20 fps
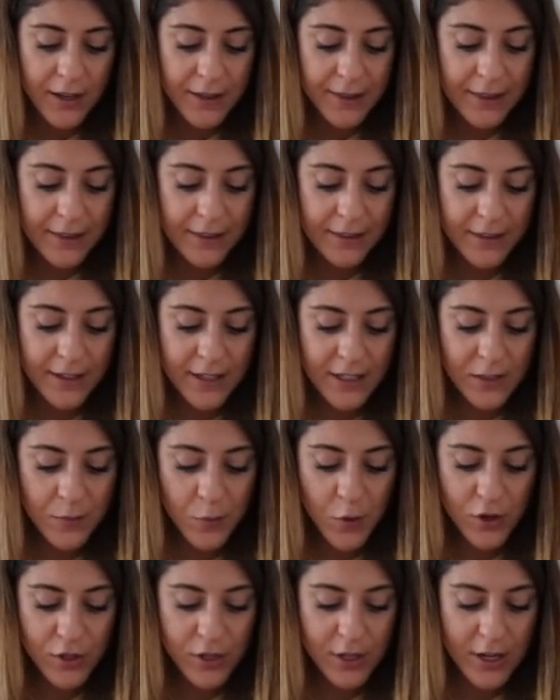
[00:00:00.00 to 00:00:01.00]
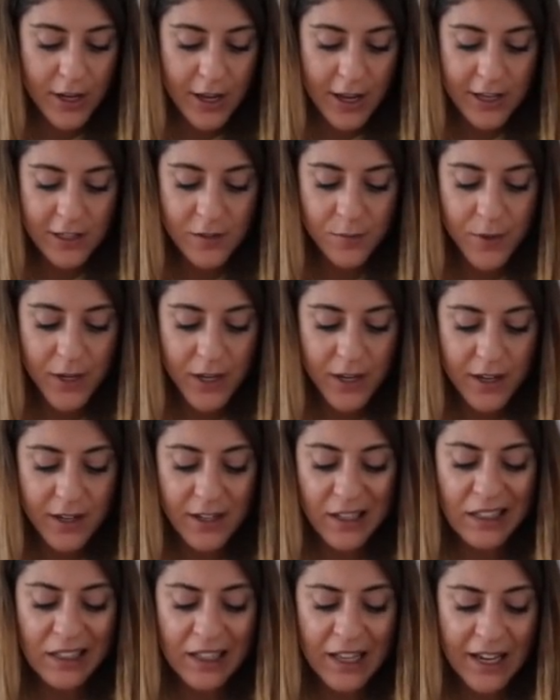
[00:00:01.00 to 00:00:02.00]
This person has
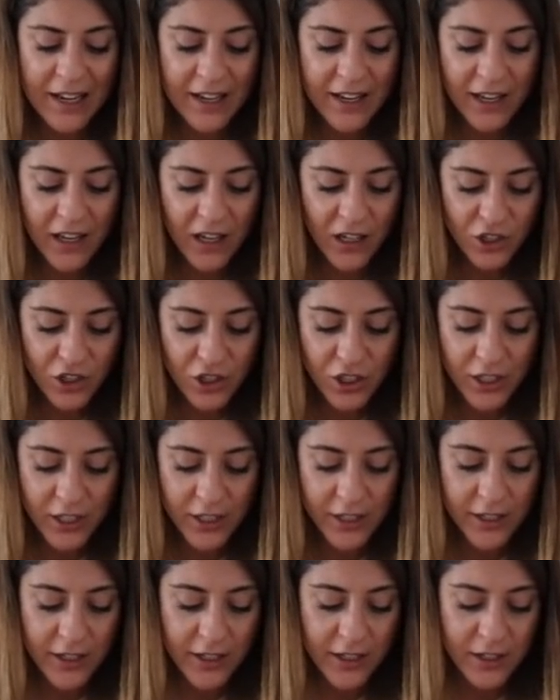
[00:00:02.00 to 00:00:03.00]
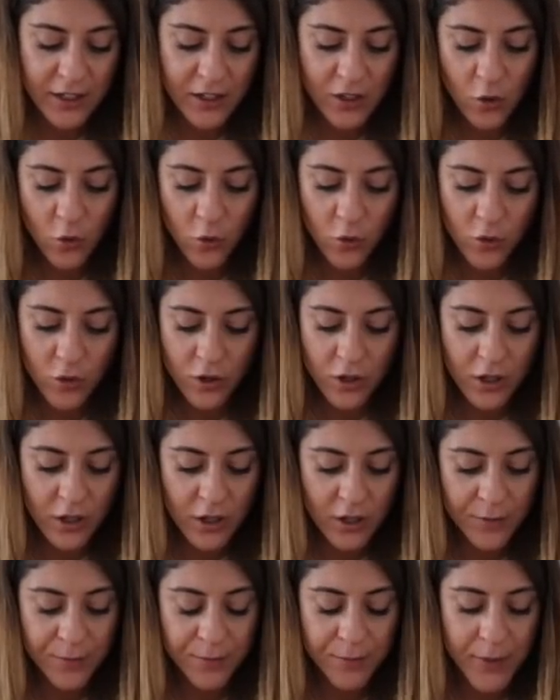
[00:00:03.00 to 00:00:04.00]
been lying, cheating,
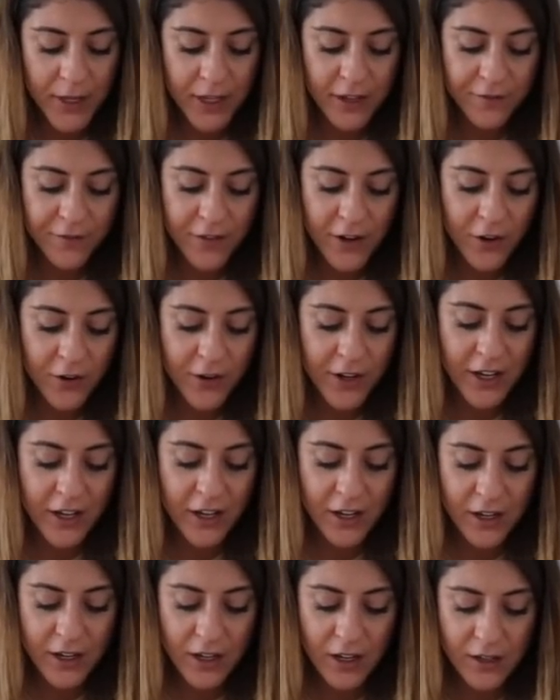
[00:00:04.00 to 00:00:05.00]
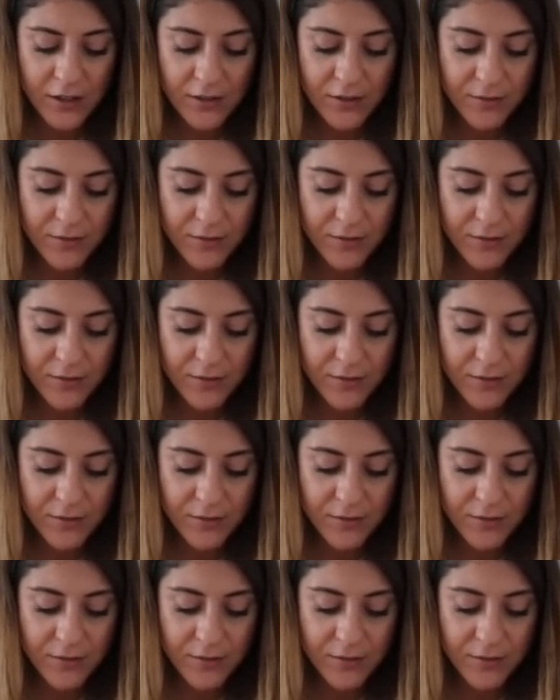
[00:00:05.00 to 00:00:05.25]
or being very